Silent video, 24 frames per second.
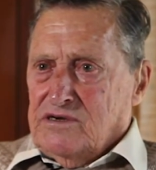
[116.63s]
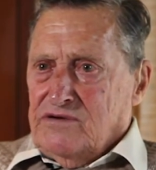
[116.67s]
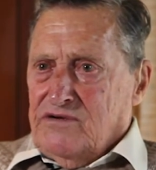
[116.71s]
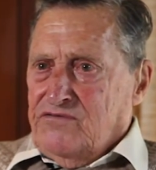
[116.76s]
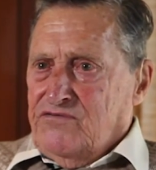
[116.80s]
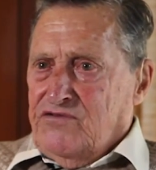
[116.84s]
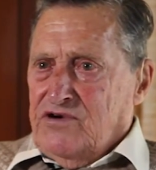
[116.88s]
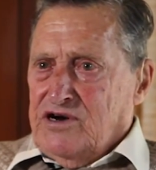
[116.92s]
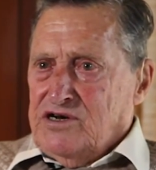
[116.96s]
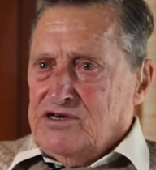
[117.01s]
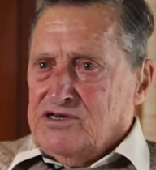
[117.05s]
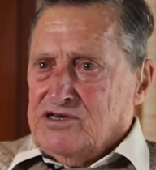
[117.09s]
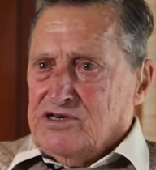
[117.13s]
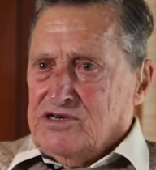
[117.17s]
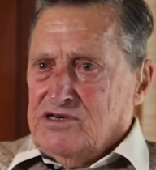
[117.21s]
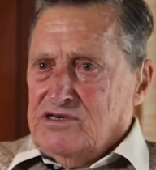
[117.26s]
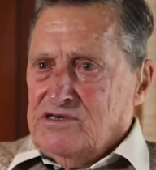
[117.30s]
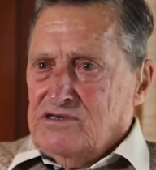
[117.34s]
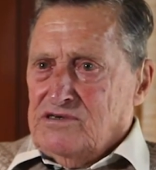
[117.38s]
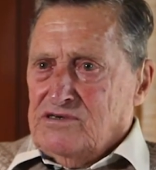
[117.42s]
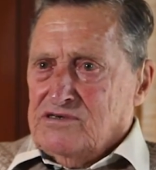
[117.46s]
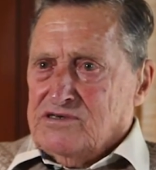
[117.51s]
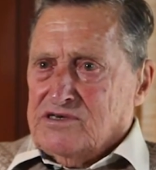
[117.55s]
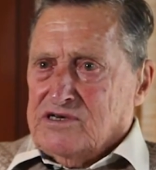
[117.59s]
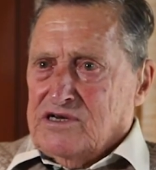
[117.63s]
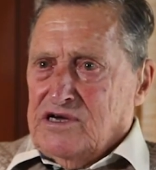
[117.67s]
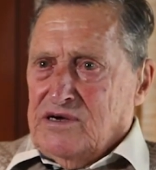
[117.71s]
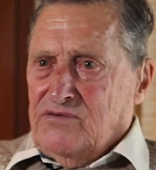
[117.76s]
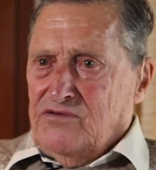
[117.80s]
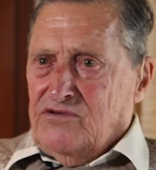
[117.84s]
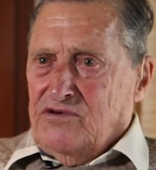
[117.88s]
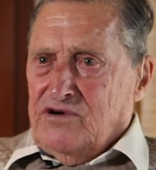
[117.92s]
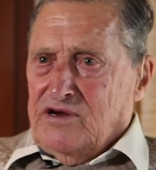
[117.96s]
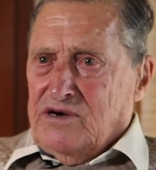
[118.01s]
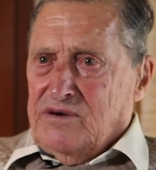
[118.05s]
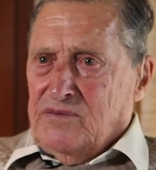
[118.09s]
French girls, came
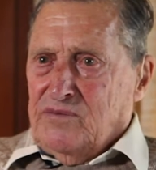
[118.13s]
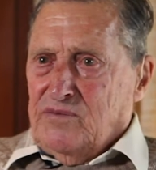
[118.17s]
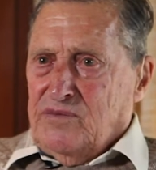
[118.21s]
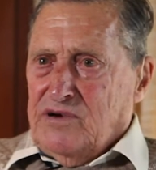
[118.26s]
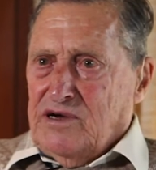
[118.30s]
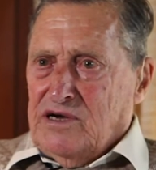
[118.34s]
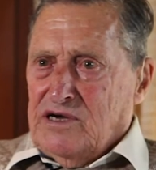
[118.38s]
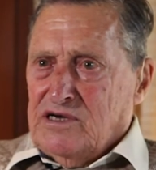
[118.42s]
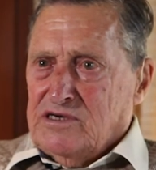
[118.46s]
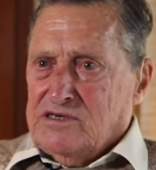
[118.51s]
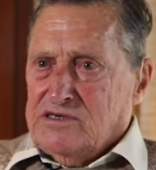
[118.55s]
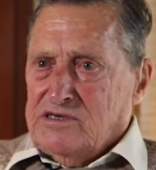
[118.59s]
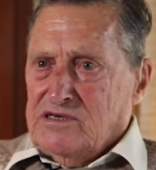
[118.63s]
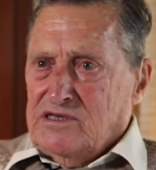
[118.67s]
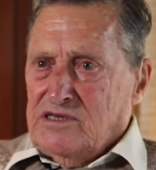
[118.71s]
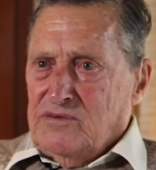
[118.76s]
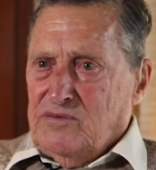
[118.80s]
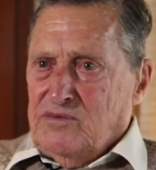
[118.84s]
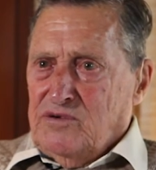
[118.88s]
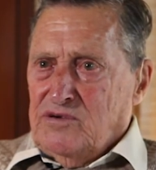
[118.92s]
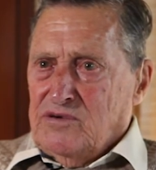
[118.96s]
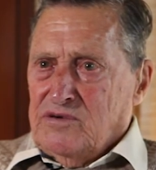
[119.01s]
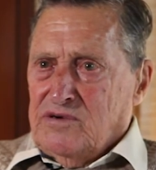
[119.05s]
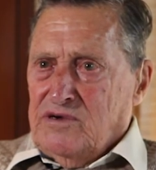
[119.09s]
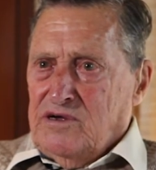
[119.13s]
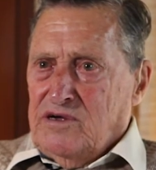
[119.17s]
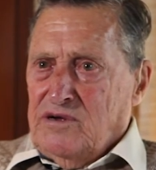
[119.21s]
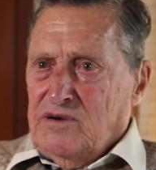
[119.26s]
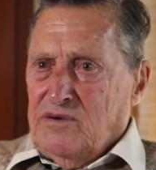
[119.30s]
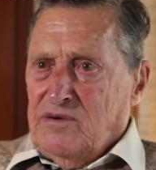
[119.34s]
riding past in the book